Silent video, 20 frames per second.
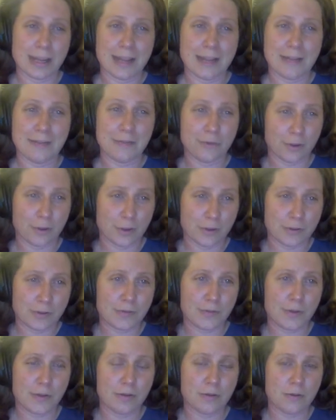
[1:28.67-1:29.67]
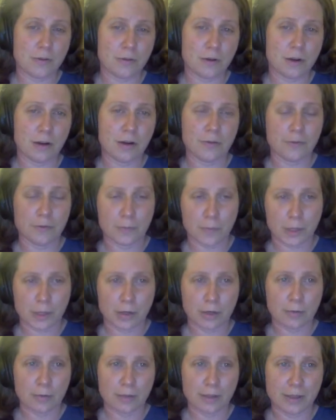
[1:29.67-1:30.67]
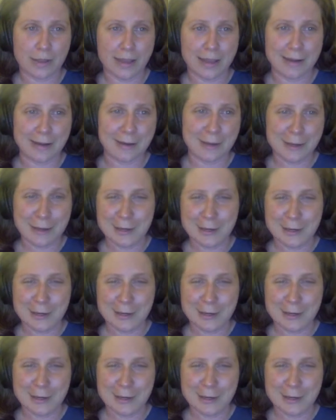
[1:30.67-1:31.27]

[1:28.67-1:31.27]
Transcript: And for those of you who aren't familiar with that